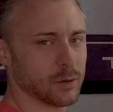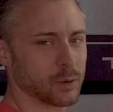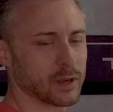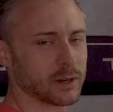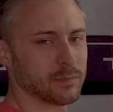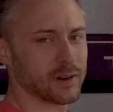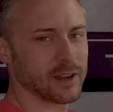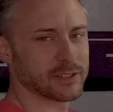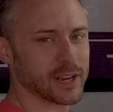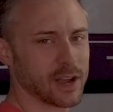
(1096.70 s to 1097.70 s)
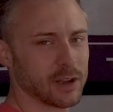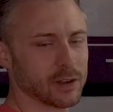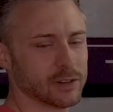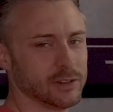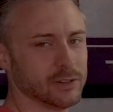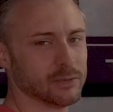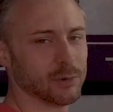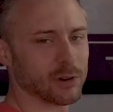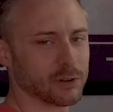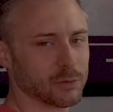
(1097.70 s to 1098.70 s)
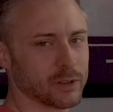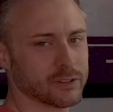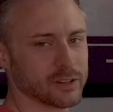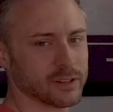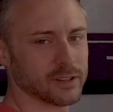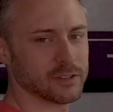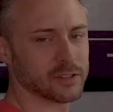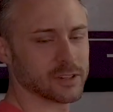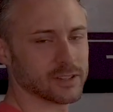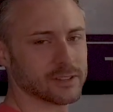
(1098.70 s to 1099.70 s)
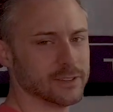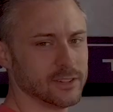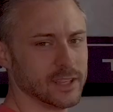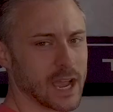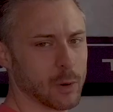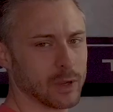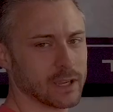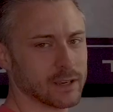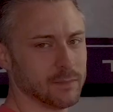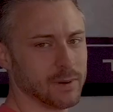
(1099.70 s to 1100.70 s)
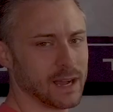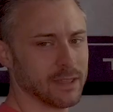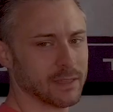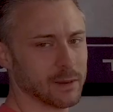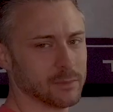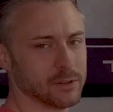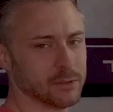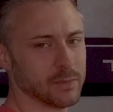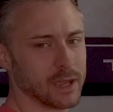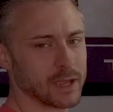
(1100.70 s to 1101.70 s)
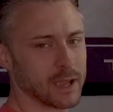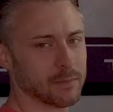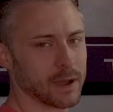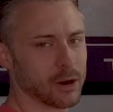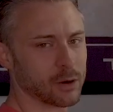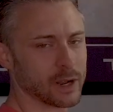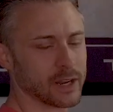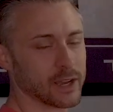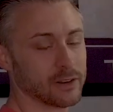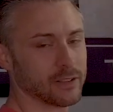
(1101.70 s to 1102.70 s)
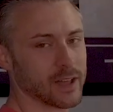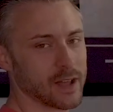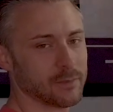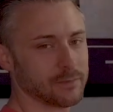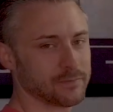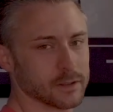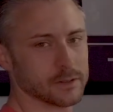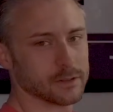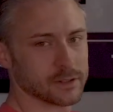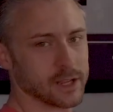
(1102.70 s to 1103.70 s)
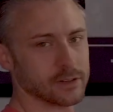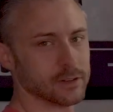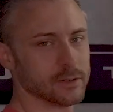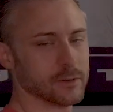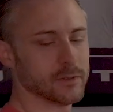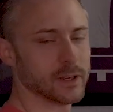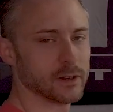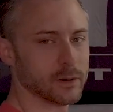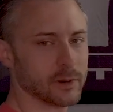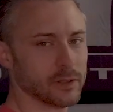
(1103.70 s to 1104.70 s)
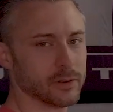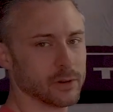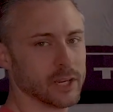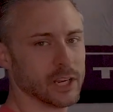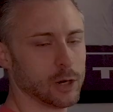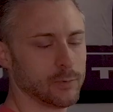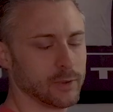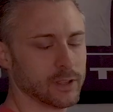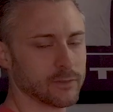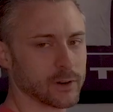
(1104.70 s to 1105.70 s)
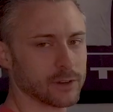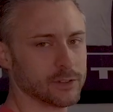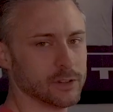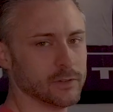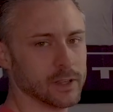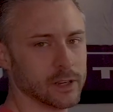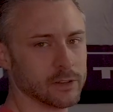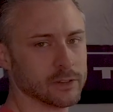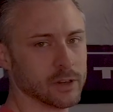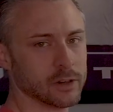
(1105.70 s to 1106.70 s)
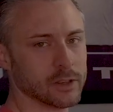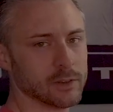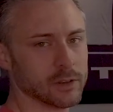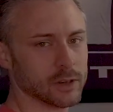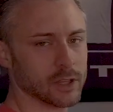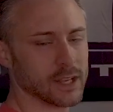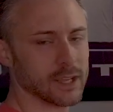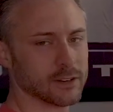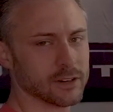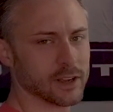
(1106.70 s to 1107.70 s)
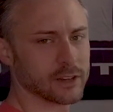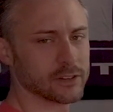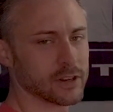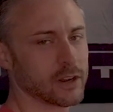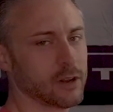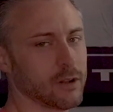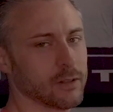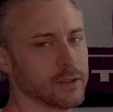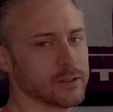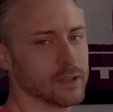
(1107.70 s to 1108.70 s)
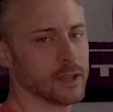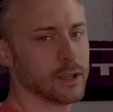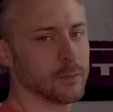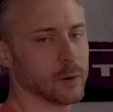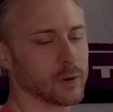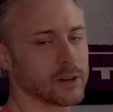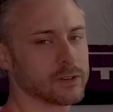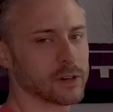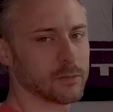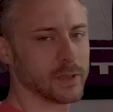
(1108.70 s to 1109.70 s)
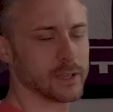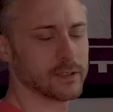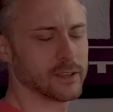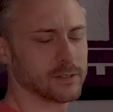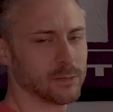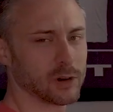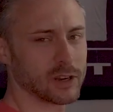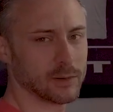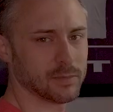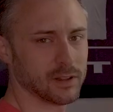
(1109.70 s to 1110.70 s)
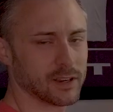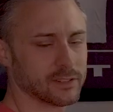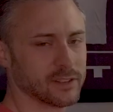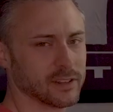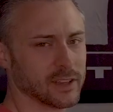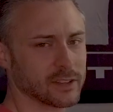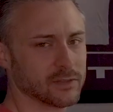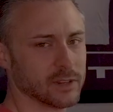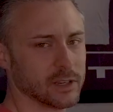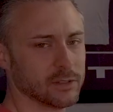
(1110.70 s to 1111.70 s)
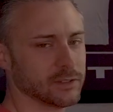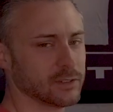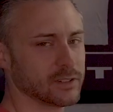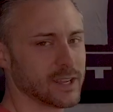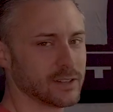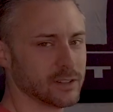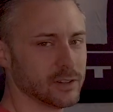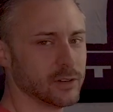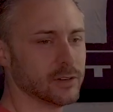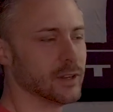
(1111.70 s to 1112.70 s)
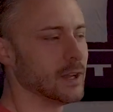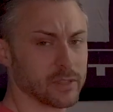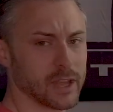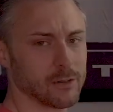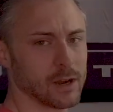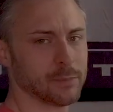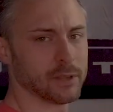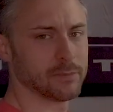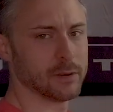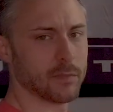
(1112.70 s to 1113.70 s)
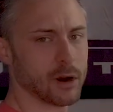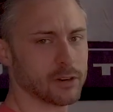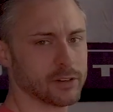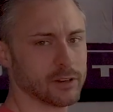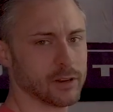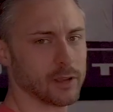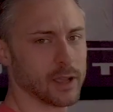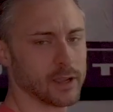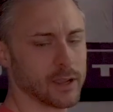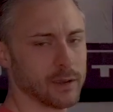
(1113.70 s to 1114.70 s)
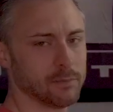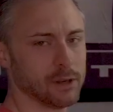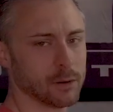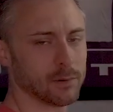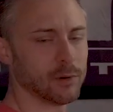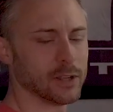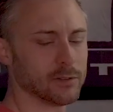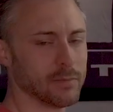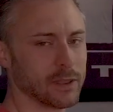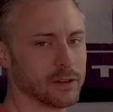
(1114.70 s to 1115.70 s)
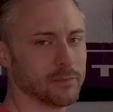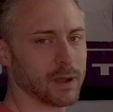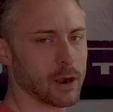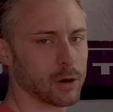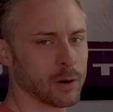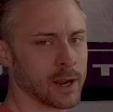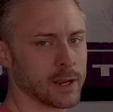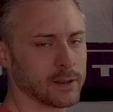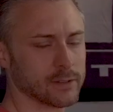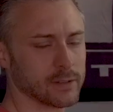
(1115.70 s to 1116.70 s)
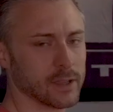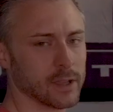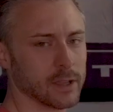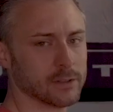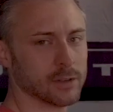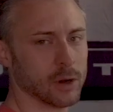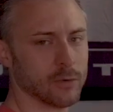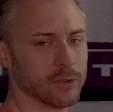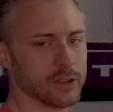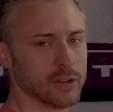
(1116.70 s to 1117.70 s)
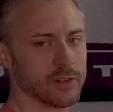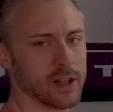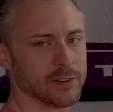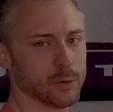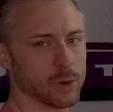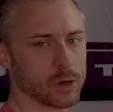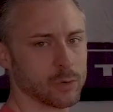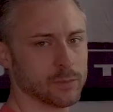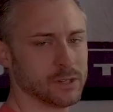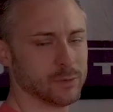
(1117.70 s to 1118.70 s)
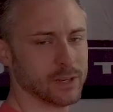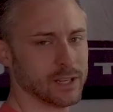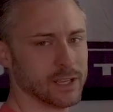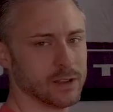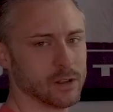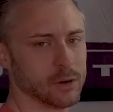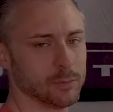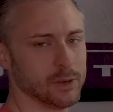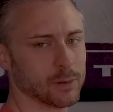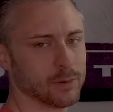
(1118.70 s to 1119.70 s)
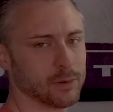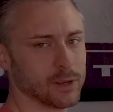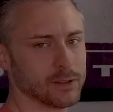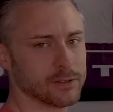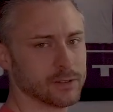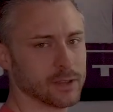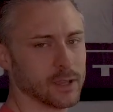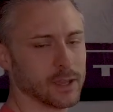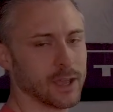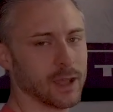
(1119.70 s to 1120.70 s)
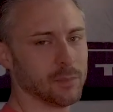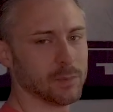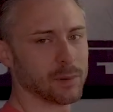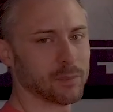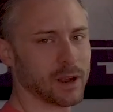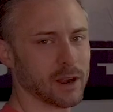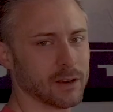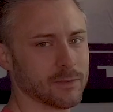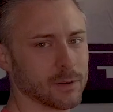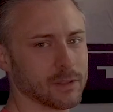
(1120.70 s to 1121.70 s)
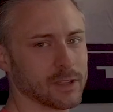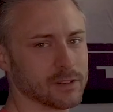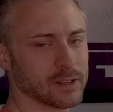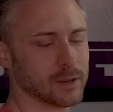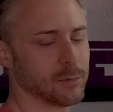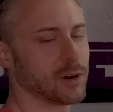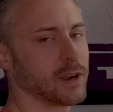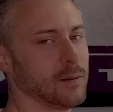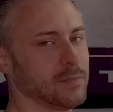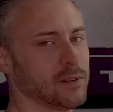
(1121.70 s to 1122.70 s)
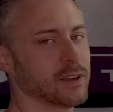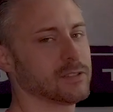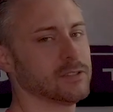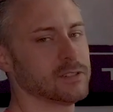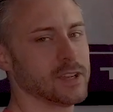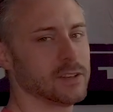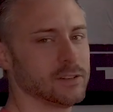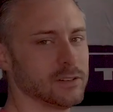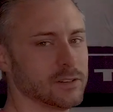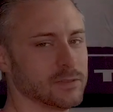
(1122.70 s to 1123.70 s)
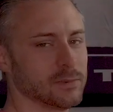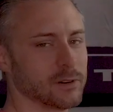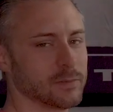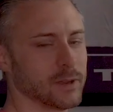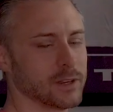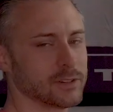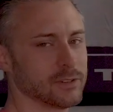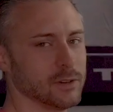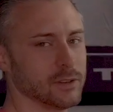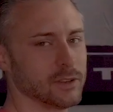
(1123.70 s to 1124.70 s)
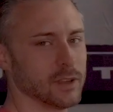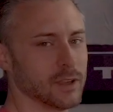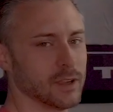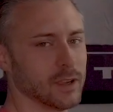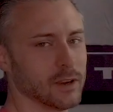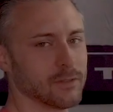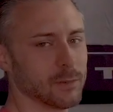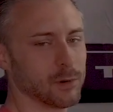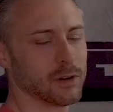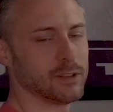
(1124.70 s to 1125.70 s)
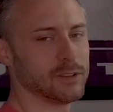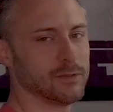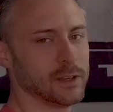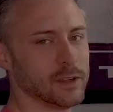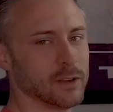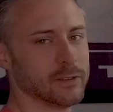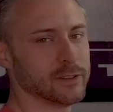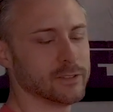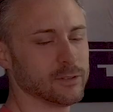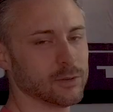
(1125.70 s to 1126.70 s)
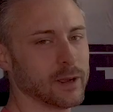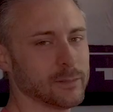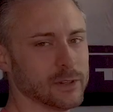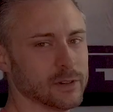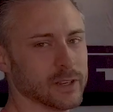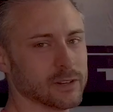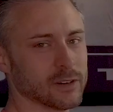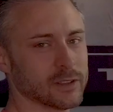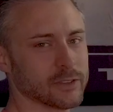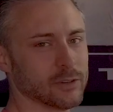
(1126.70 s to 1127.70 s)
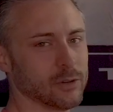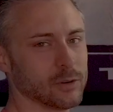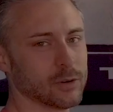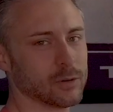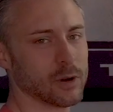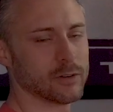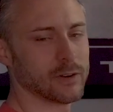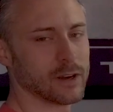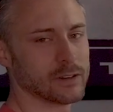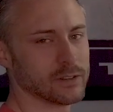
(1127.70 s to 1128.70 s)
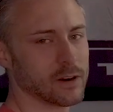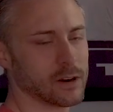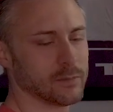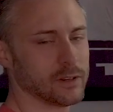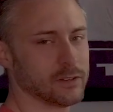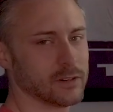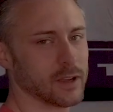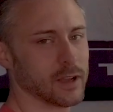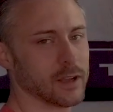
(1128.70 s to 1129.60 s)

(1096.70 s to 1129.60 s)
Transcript: we're going to branch out and use more than one statistic and see how we can combine them to make a power rating out of that. So stay tuned for video number 3. Hopefully the first two videos, though, give you a good introduction on all of this. But we're going to start making things more complex in the next video, so stay tuned. But that wraps up the margin, aka pure points method of power ratings. So hopefully you have a lot to work with between ELO and pure points, and be prepared for things getting more complex. So stay tuned to Sports Betting Truth for more of these videos. This is what I'm doing during this whole coronavirus garbage